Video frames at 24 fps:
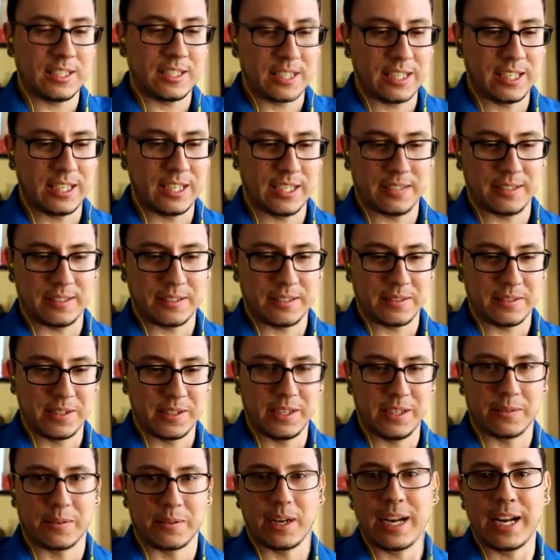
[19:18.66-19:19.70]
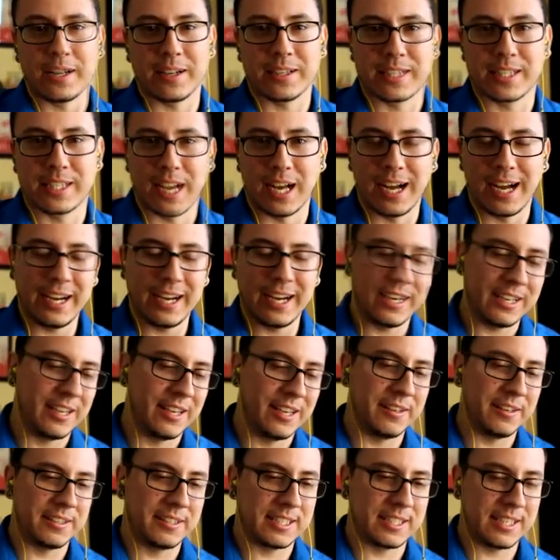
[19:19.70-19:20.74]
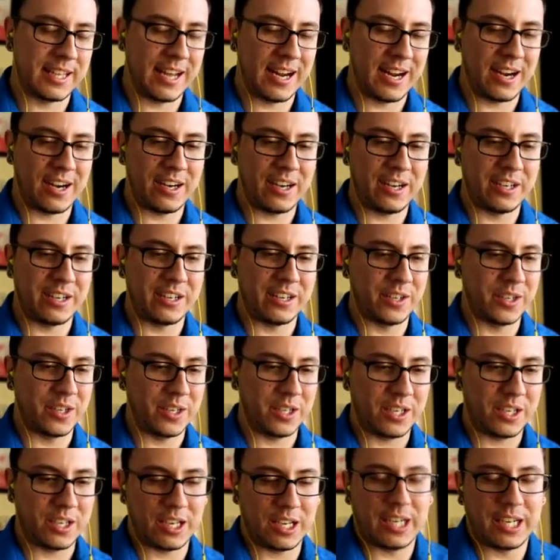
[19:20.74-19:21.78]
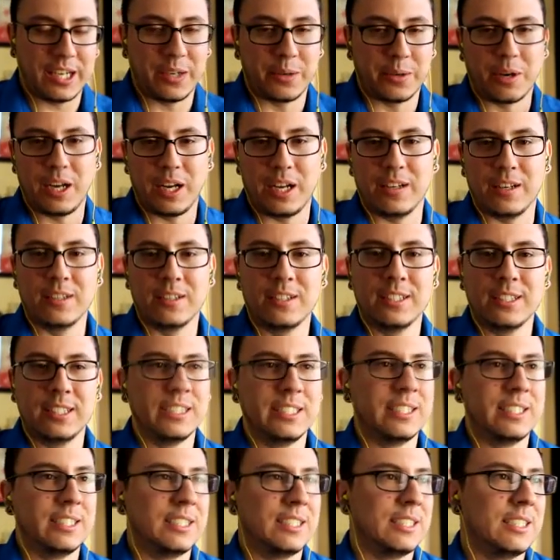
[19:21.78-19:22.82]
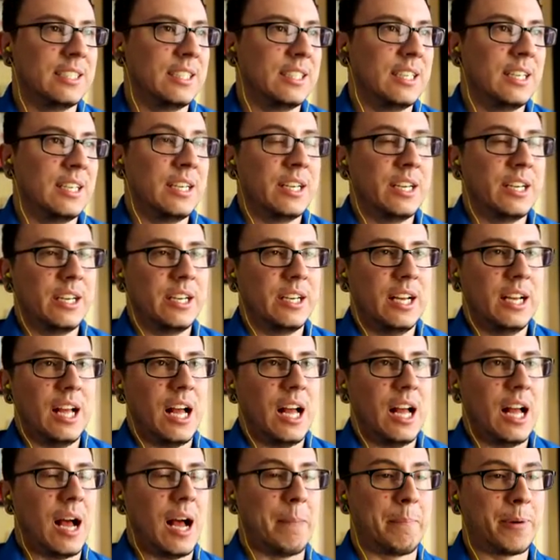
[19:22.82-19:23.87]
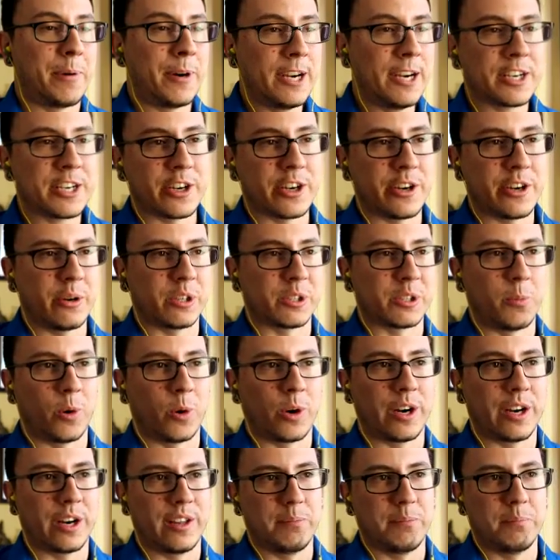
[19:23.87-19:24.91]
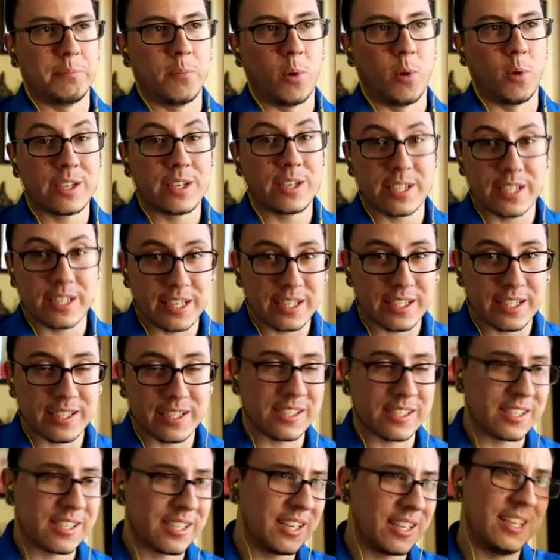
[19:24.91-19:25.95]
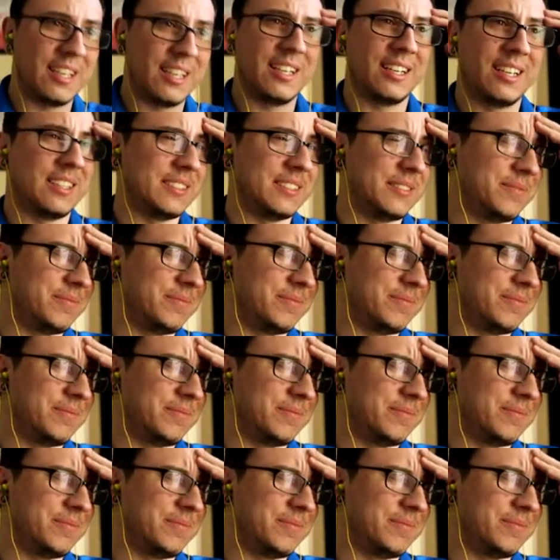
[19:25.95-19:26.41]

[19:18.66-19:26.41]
You, you, you run outside, he's there, and you, you and you run. I'm pretty sure there's more to more to this.